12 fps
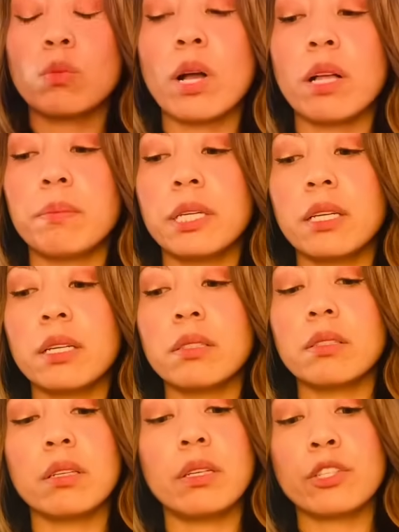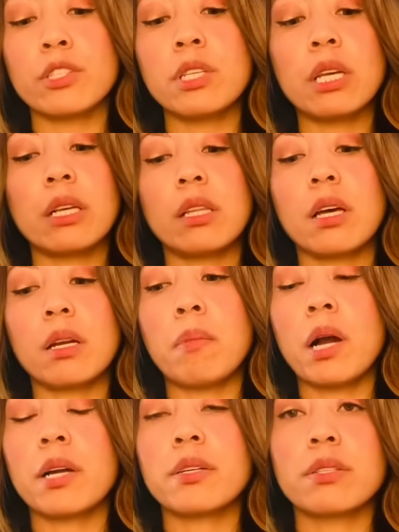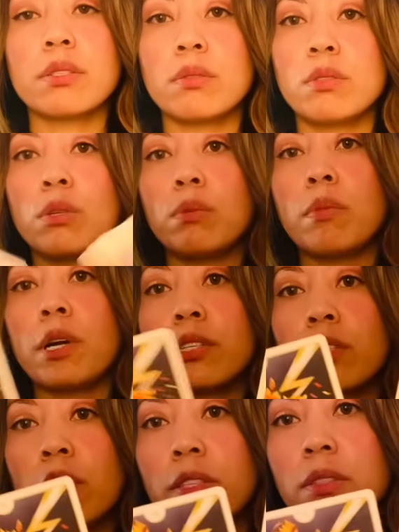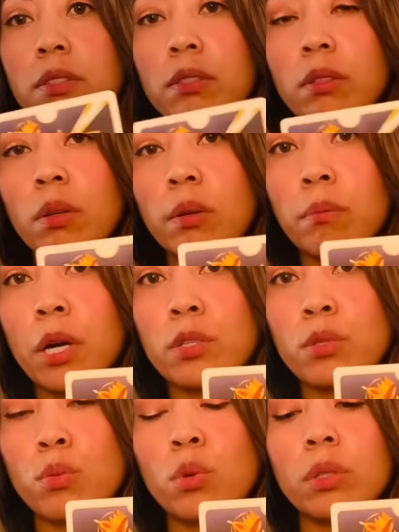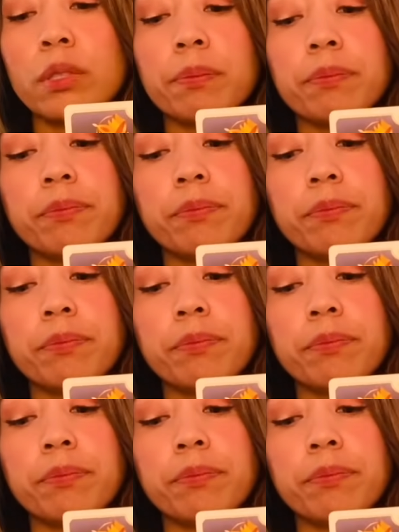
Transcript: well because, and you're seeing a lot of Mars, two Mars cards or Mars ruled.